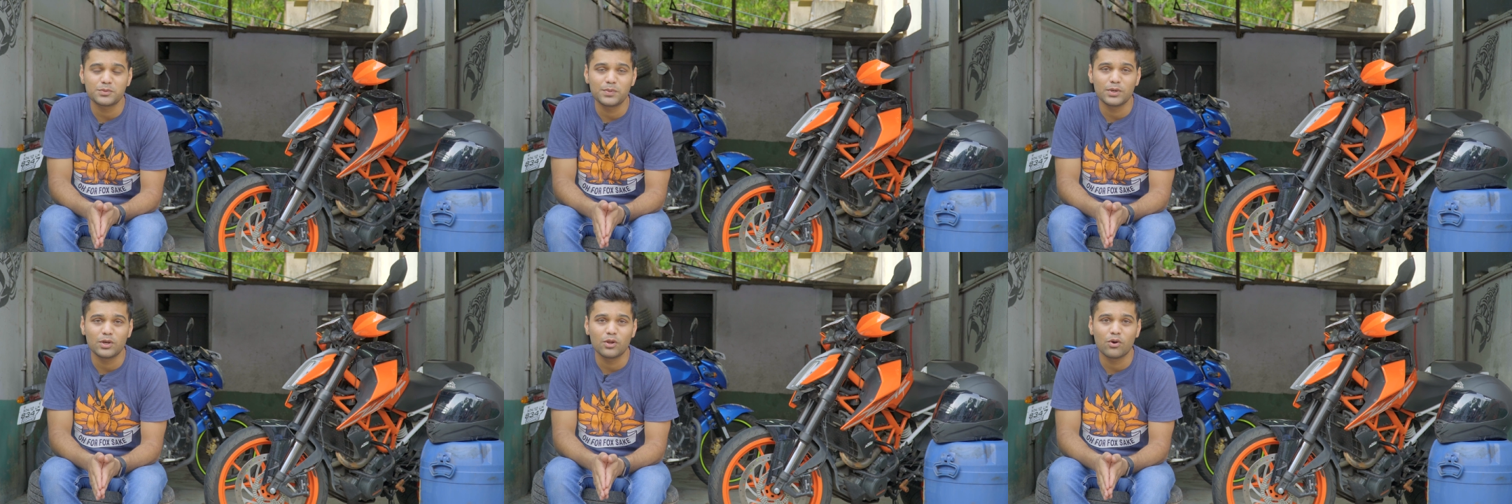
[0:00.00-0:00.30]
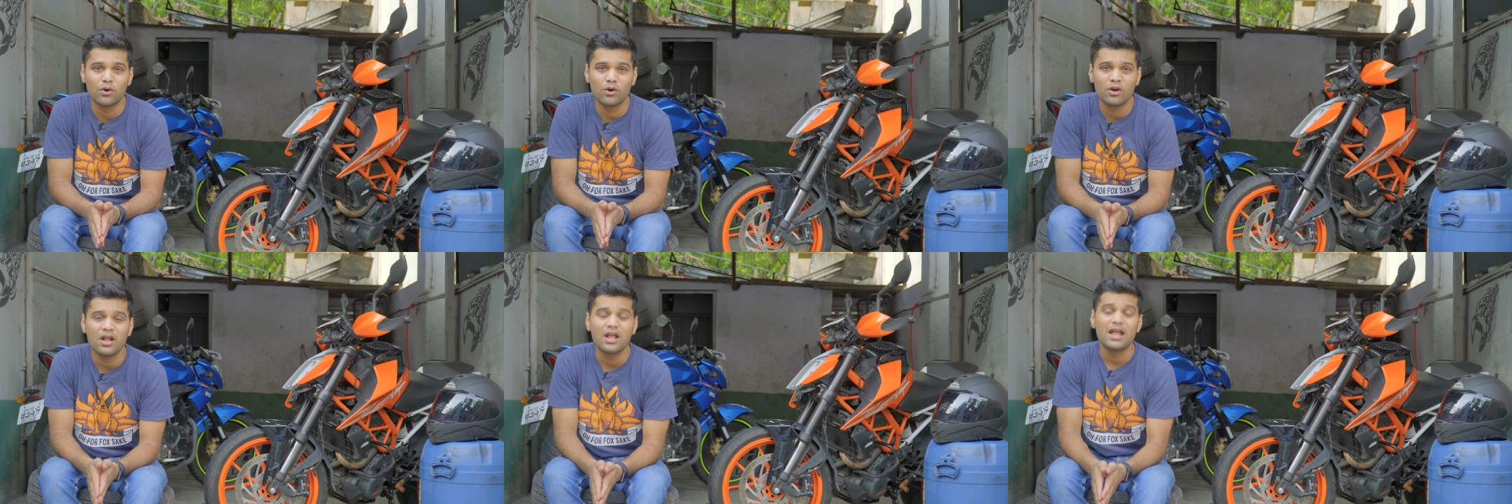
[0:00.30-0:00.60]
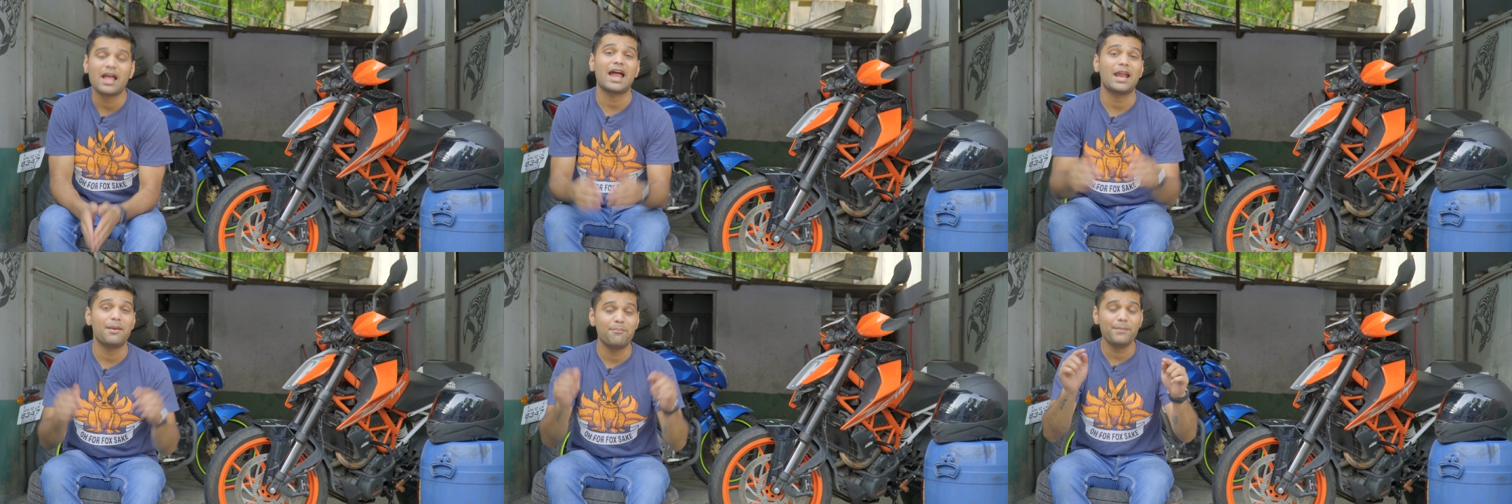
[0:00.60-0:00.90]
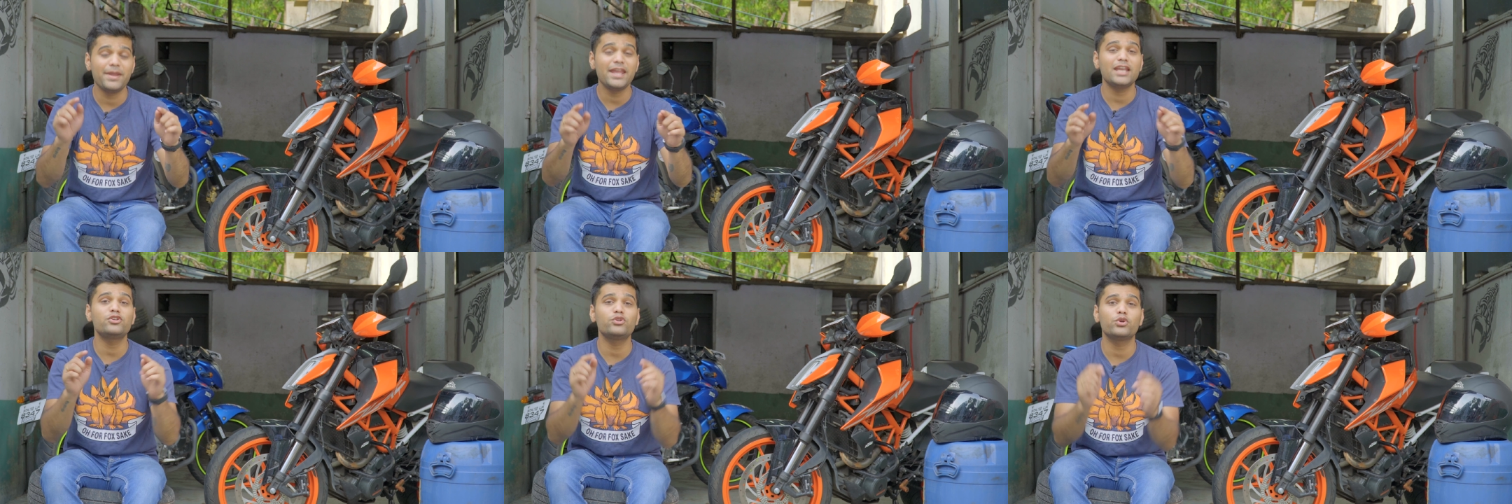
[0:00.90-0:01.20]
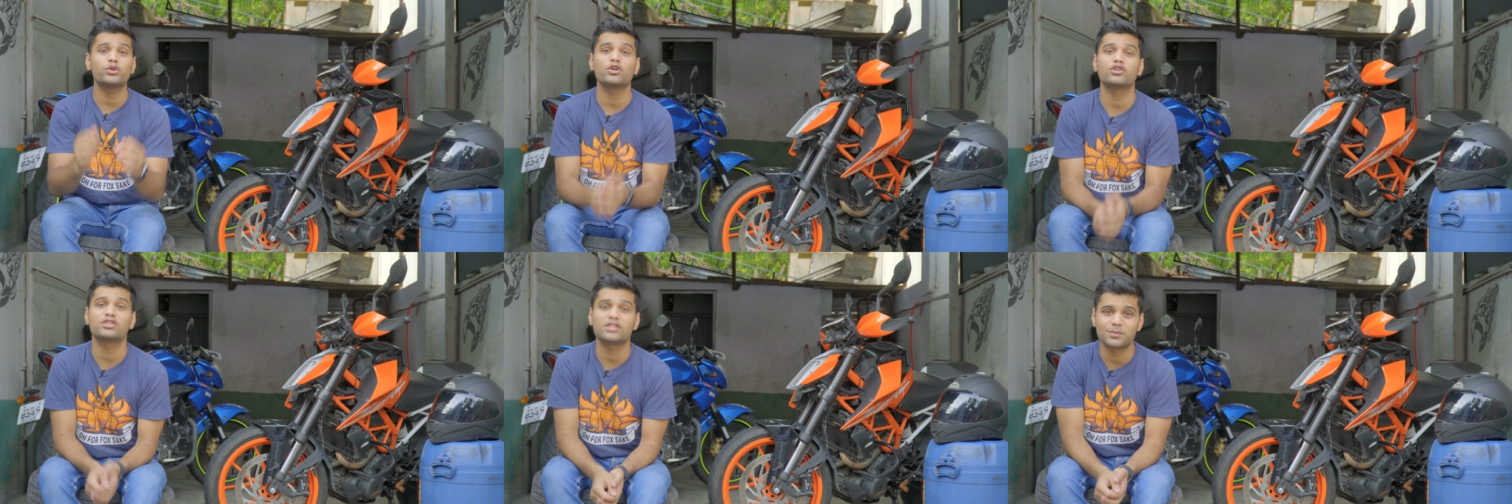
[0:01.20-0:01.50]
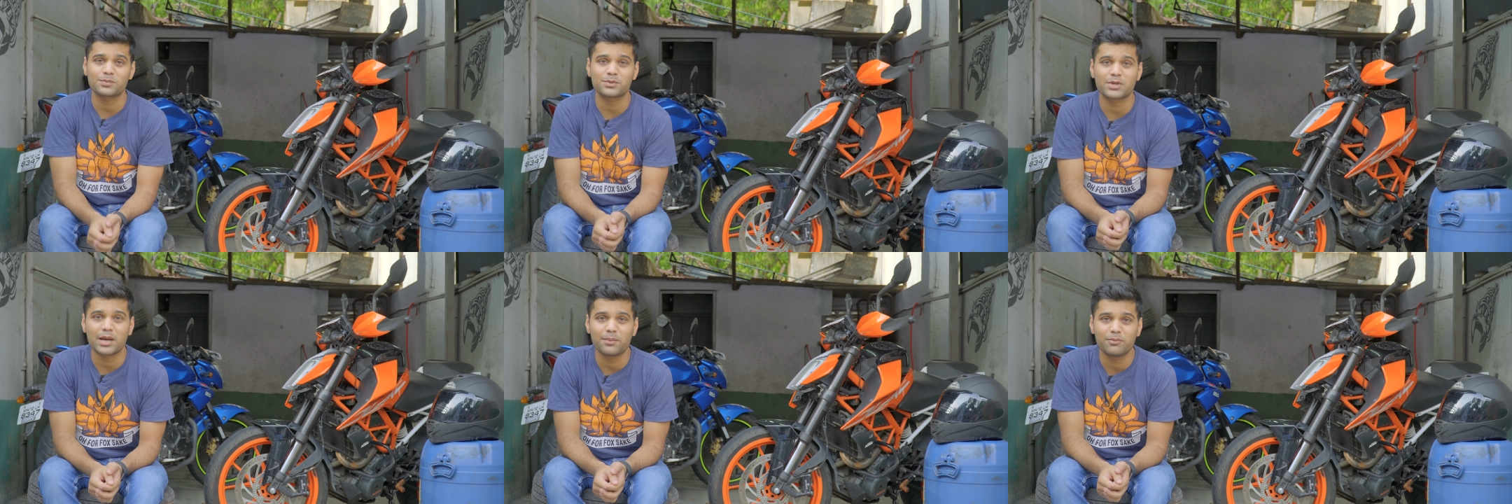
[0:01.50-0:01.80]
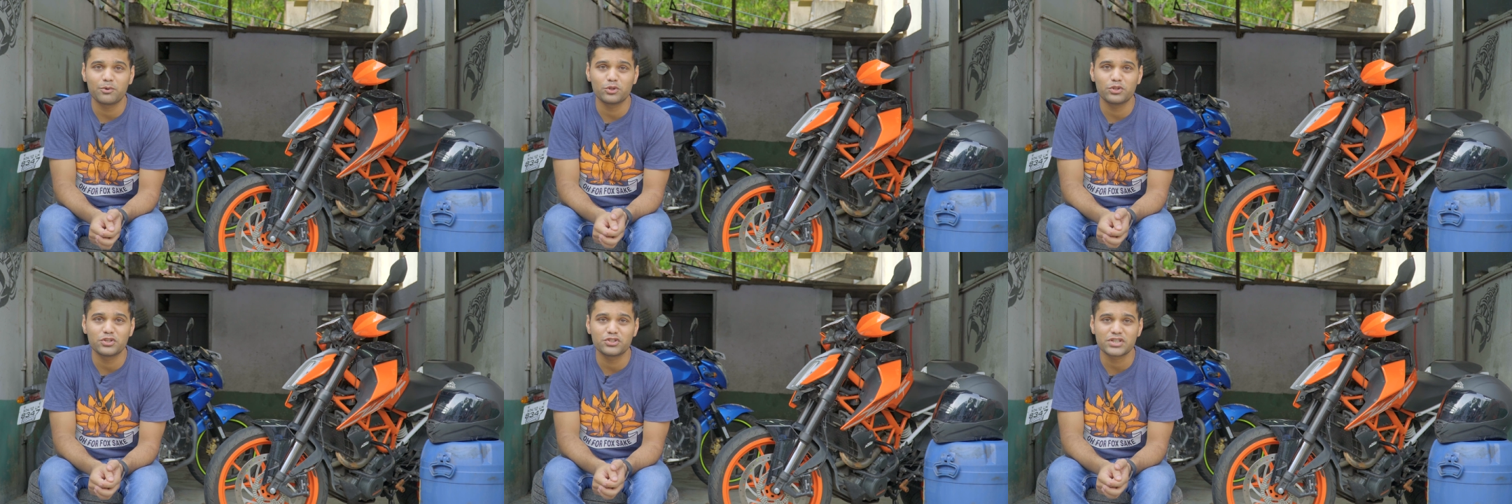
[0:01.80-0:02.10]
below, and make sure you're subscribed
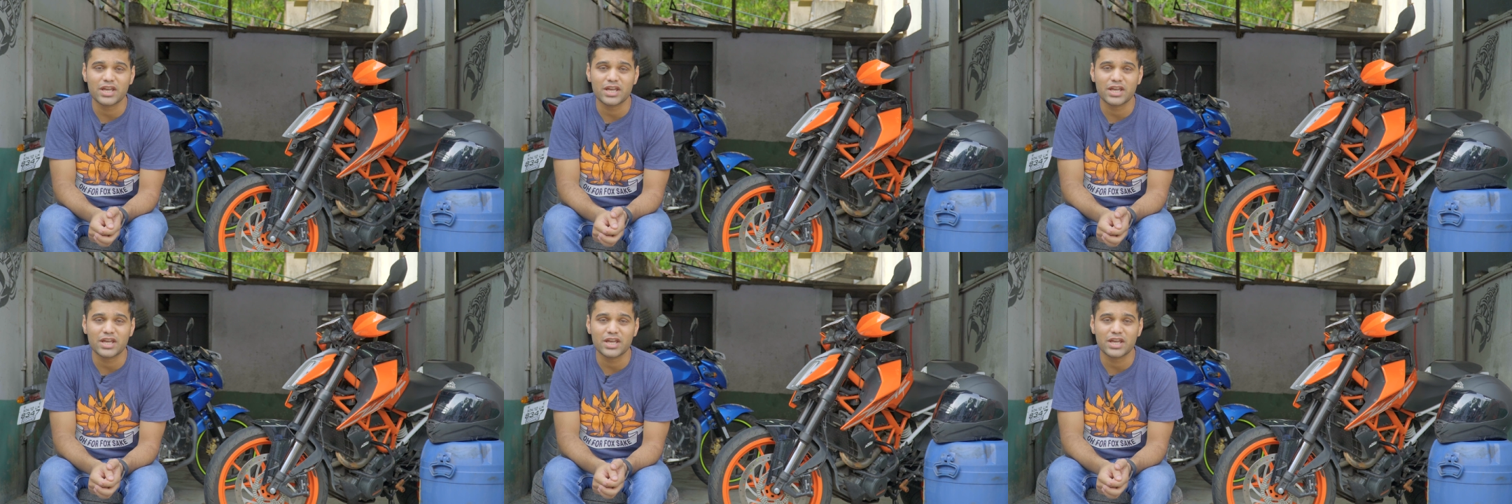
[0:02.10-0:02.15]
to the